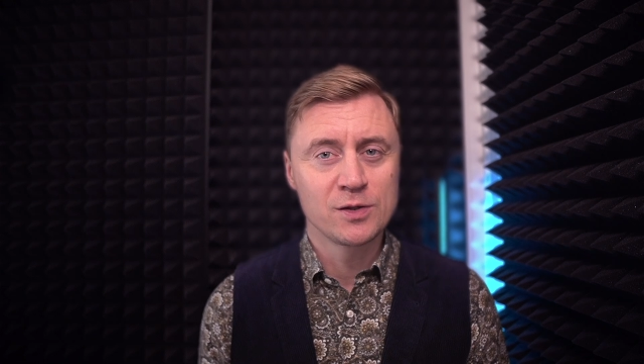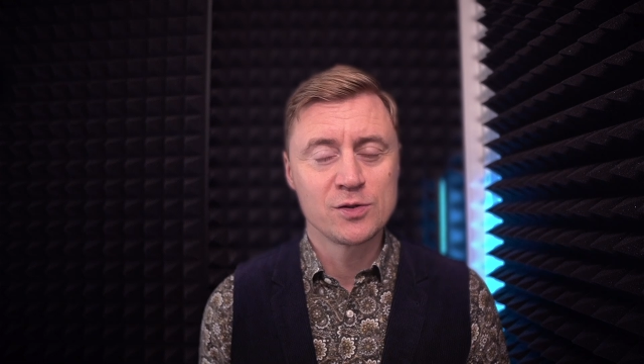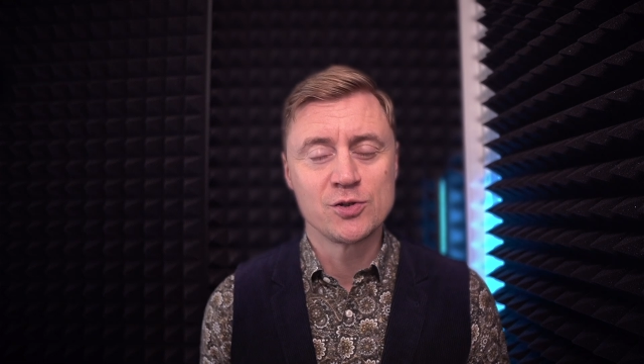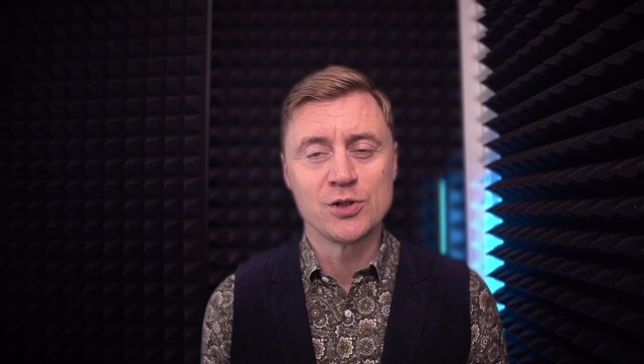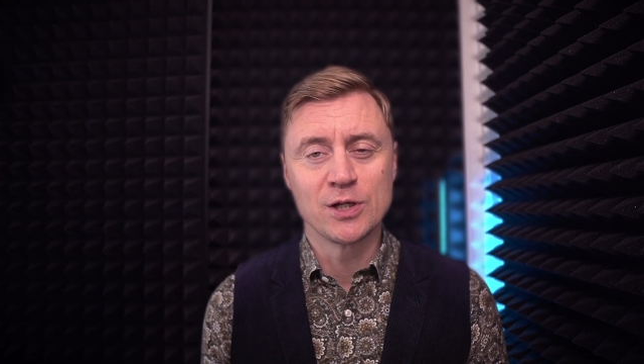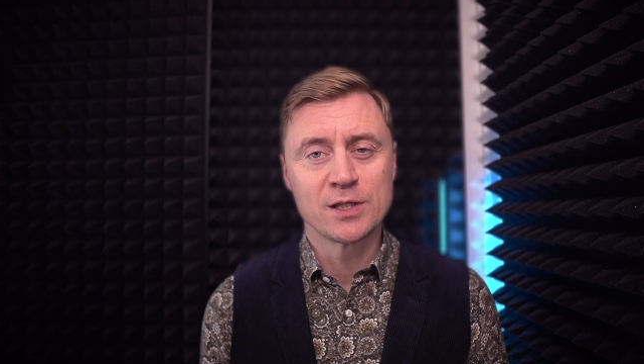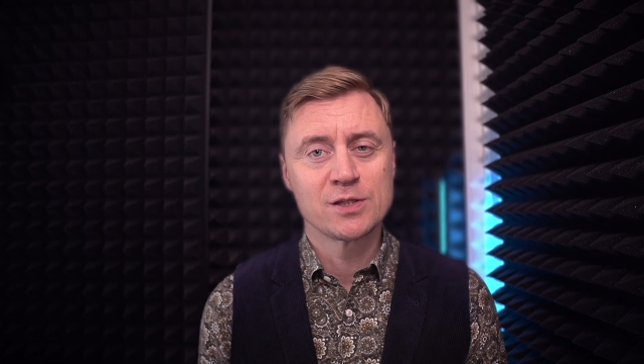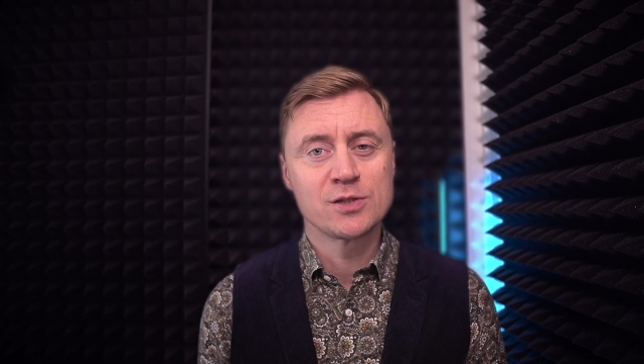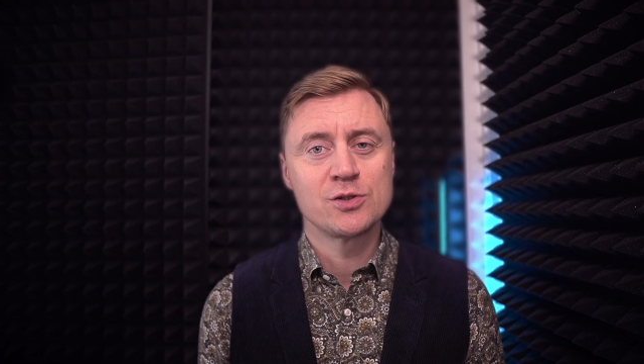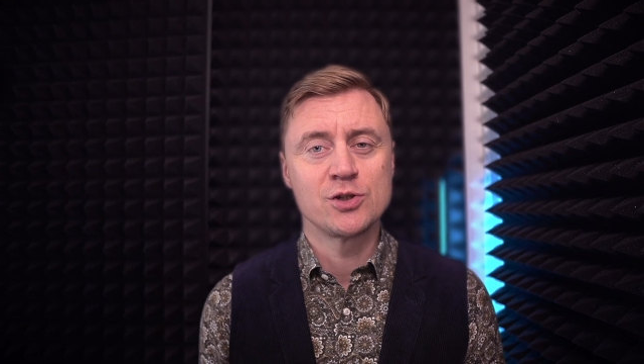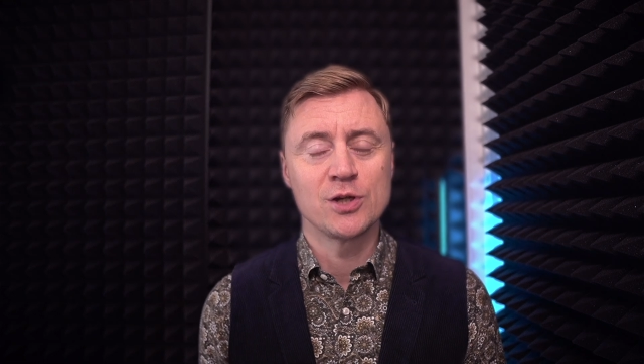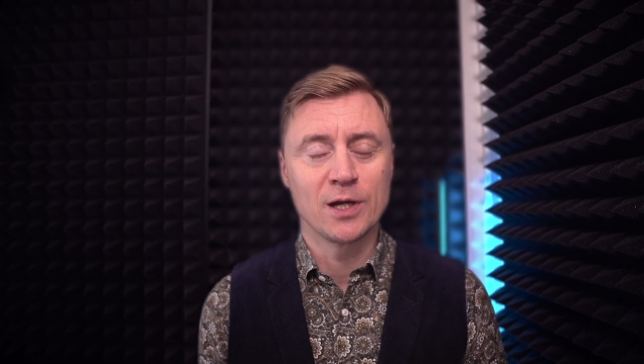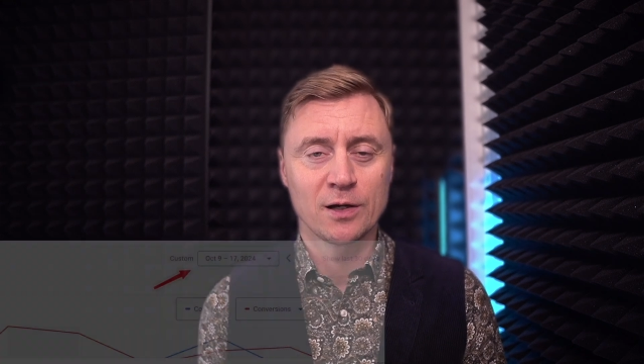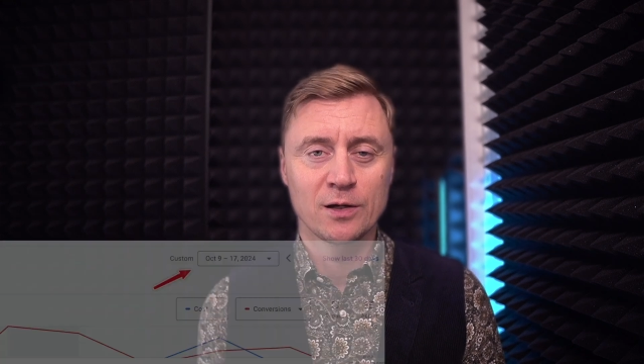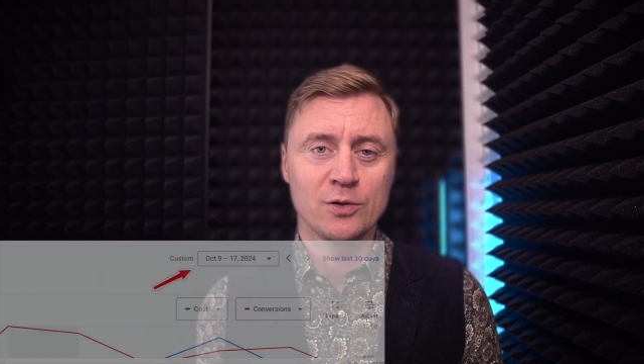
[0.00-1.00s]
just
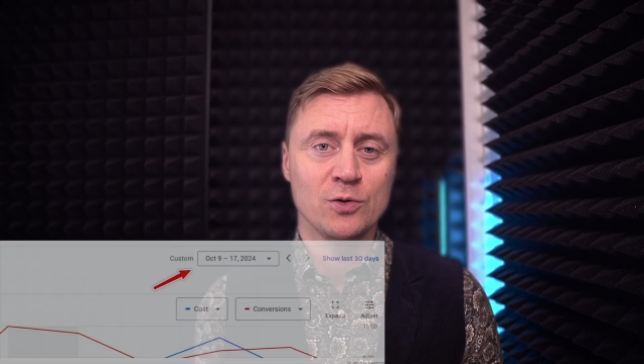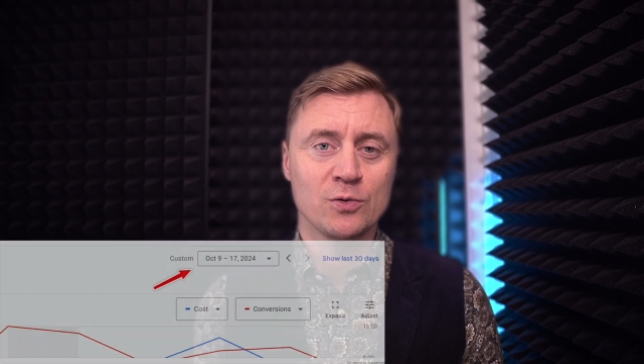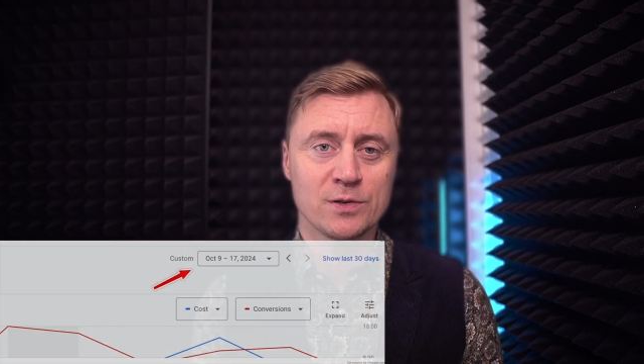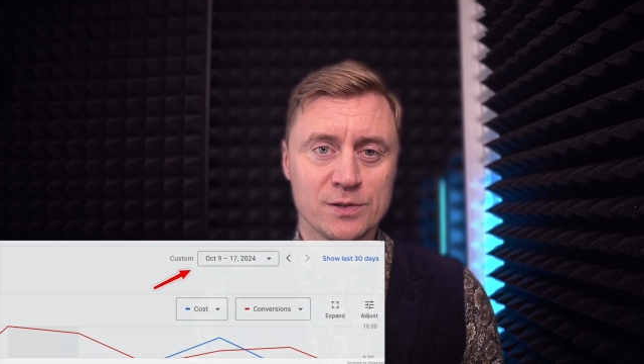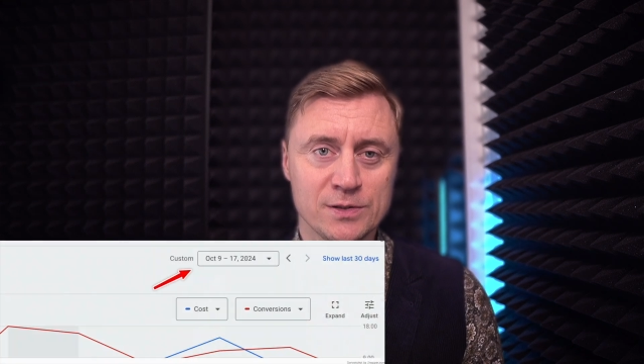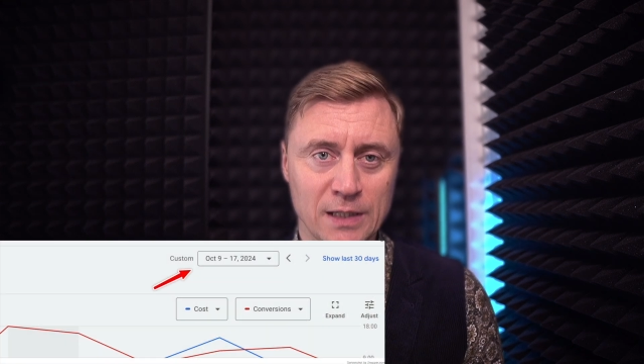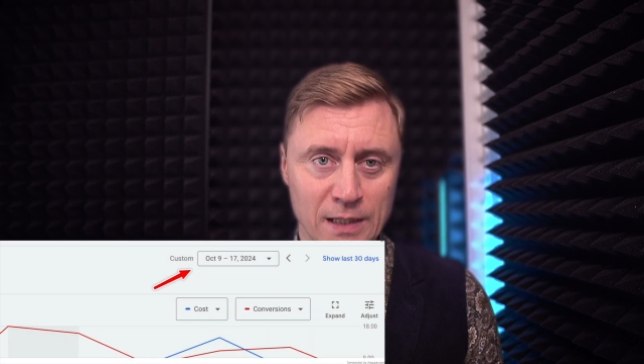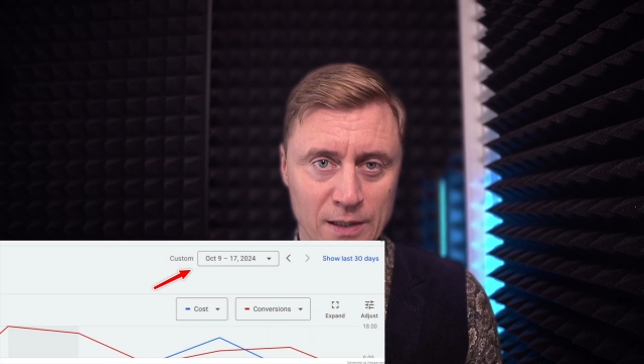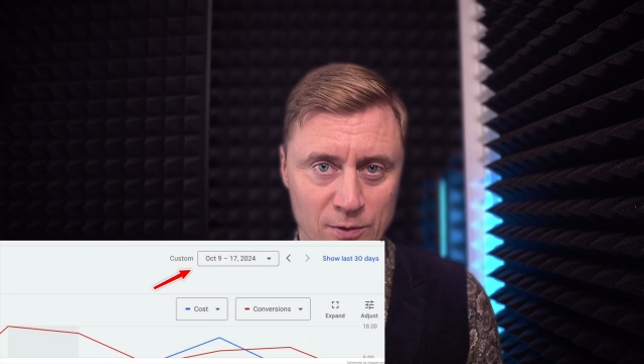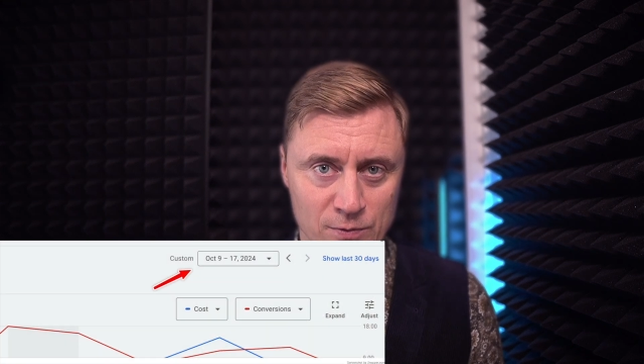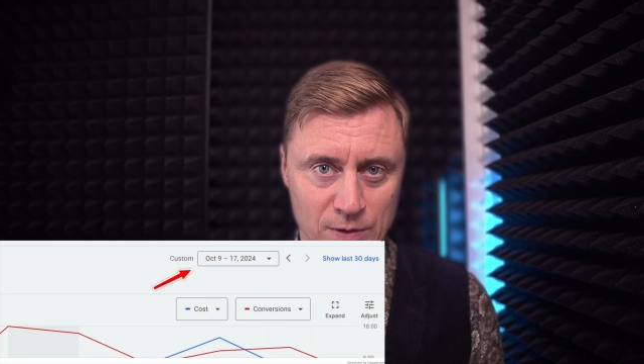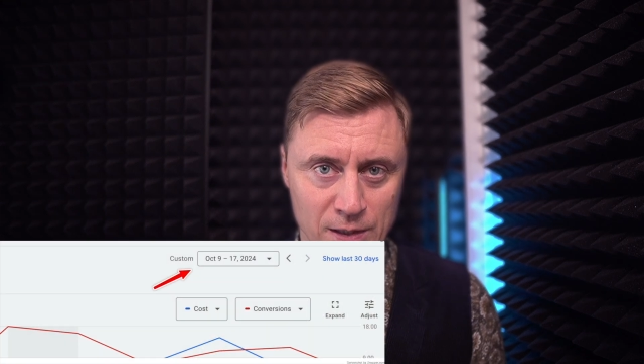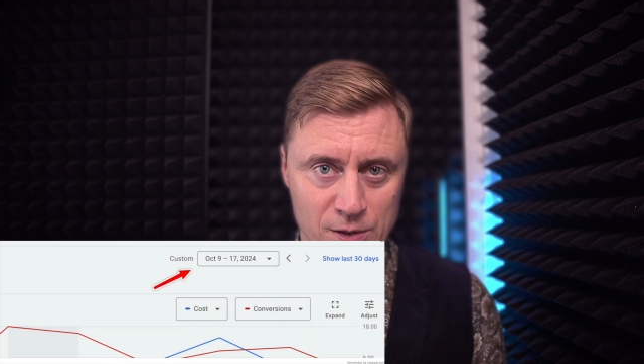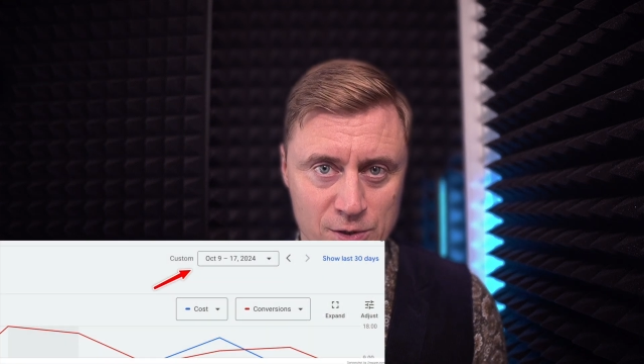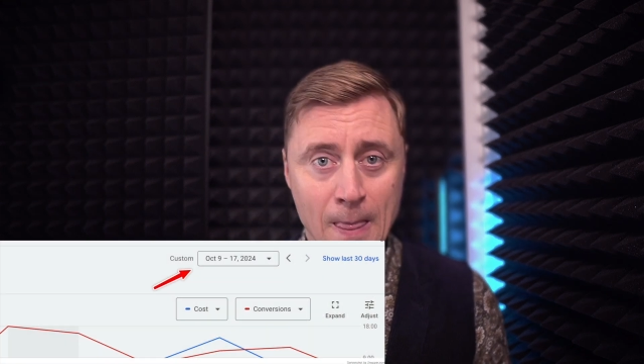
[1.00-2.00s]
check your date
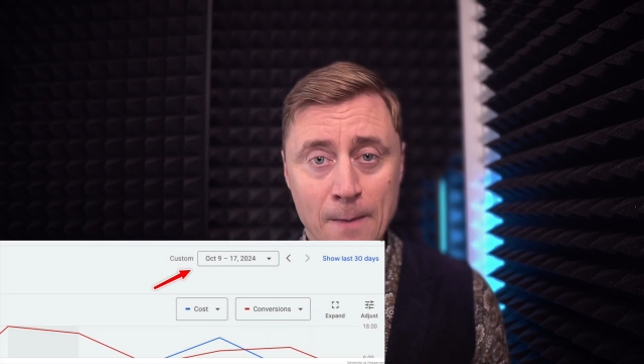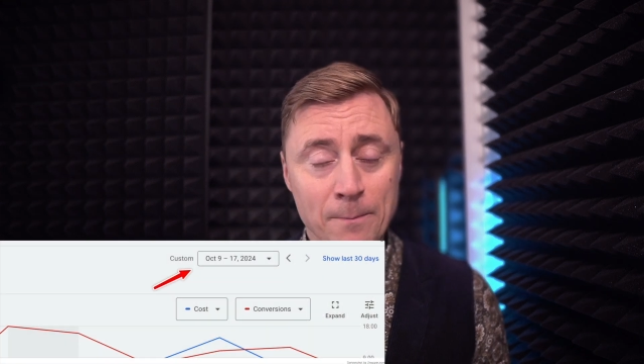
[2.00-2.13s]
range.